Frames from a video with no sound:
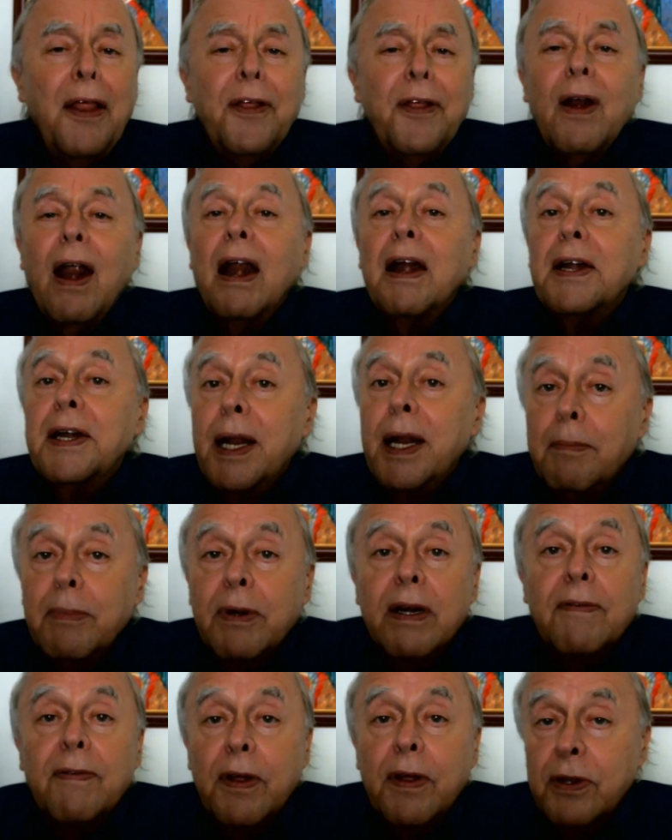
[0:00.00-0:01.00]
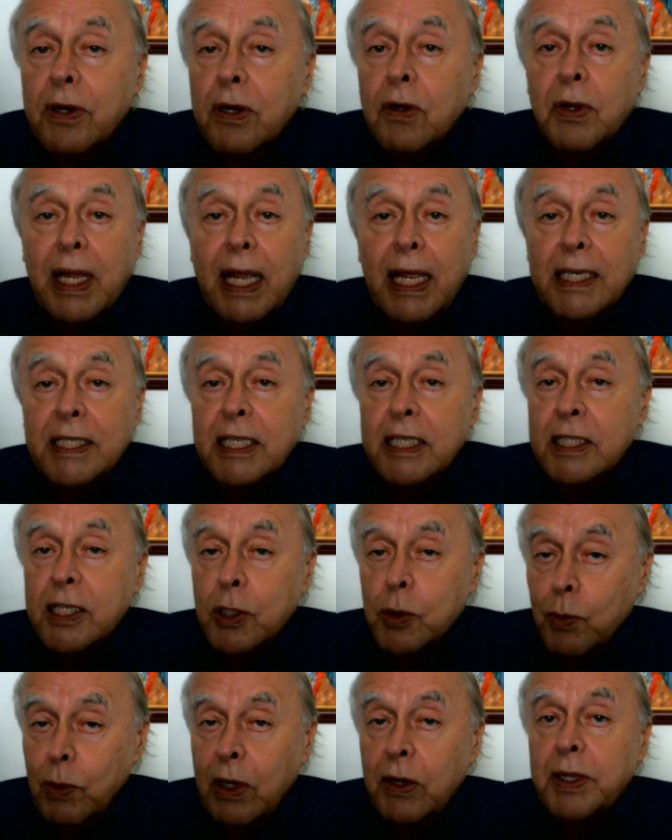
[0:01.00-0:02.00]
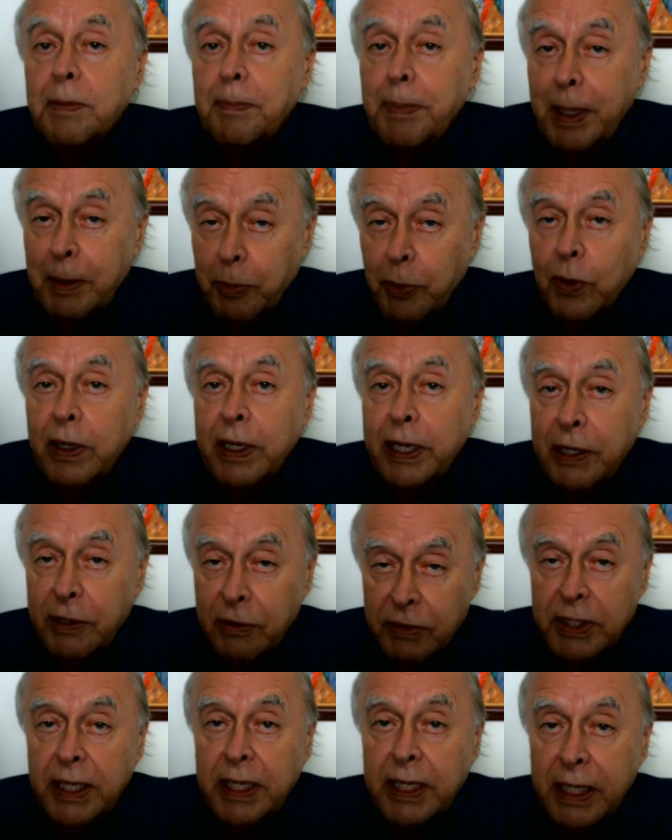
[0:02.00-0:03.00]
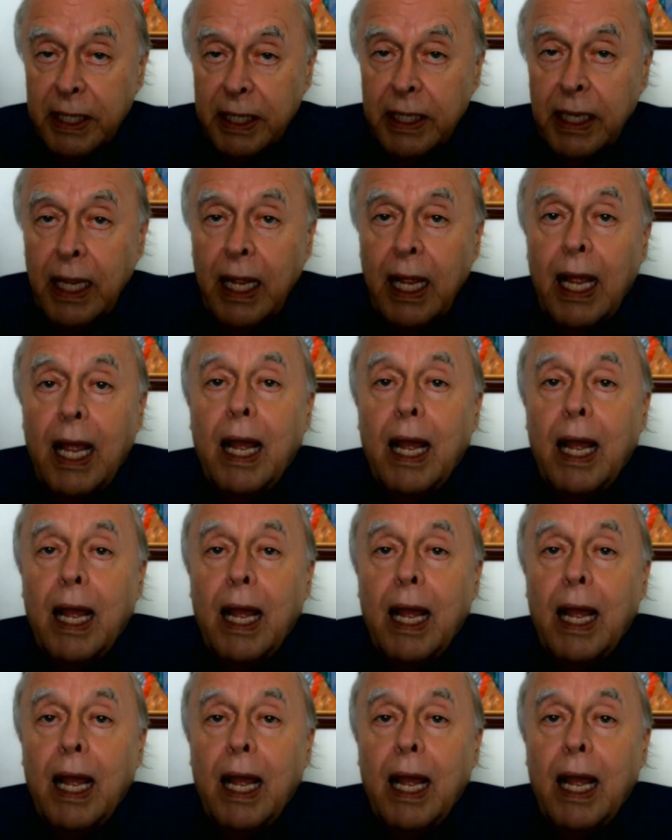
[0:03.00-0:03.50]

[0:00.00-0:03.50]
There are a number of other locations as well that people are interested in,